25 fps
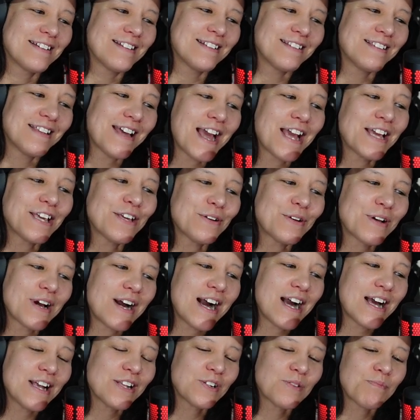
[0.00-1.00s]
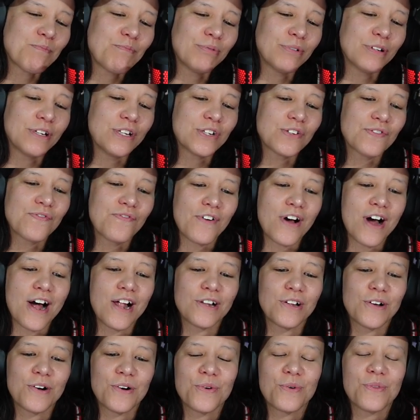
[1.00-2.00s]
Thank you guys. Please
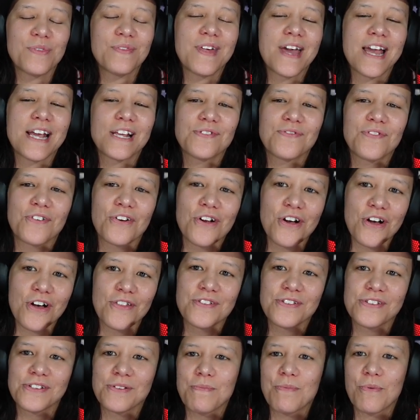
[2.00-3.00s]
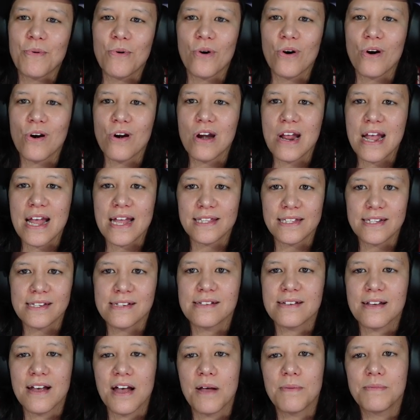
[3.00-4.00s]
follow. Thanks for all the support and the
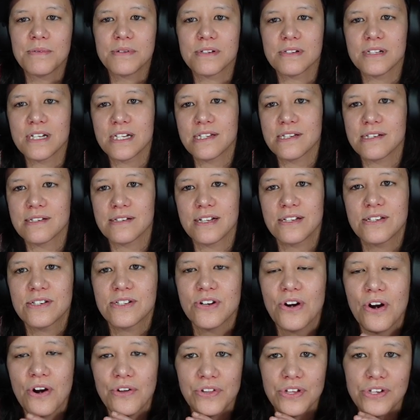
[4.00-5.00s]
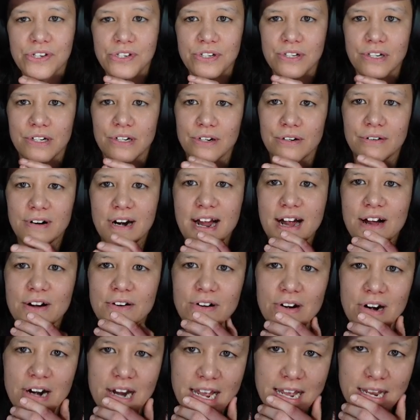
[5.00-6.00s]
subs. Let's let's turn this year around,
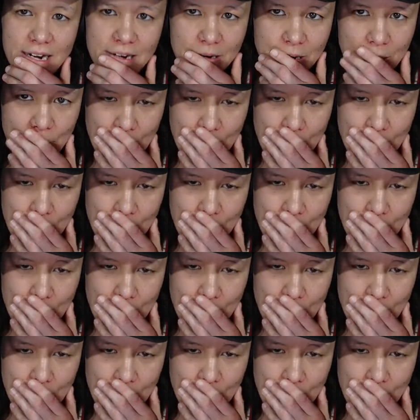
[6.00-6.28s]
right?